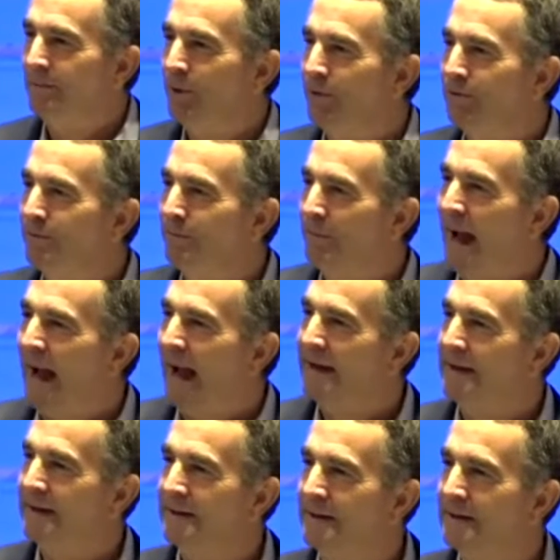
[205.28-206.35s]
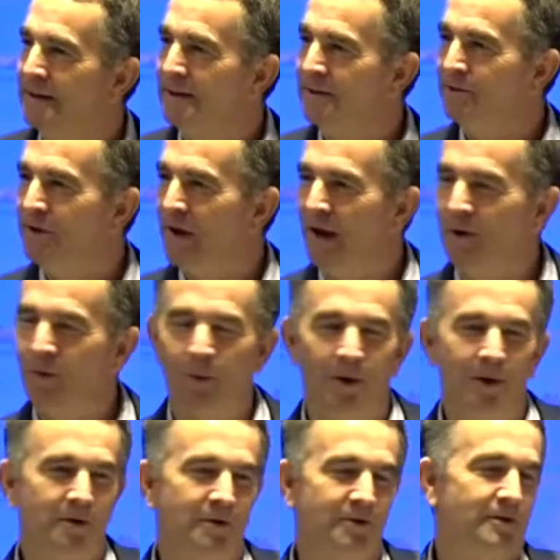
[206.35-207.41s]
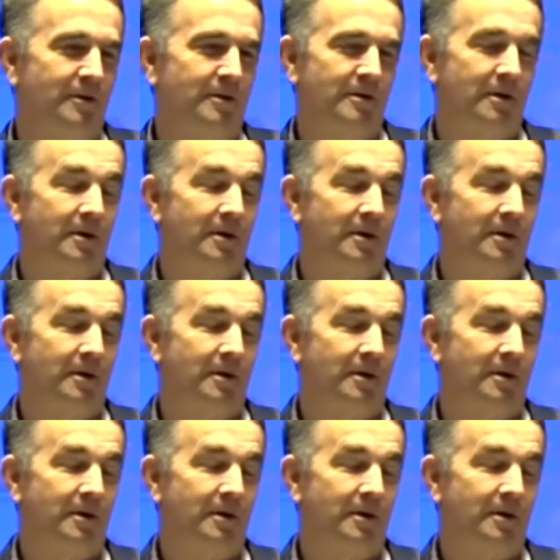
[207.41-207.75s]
be moving back in January,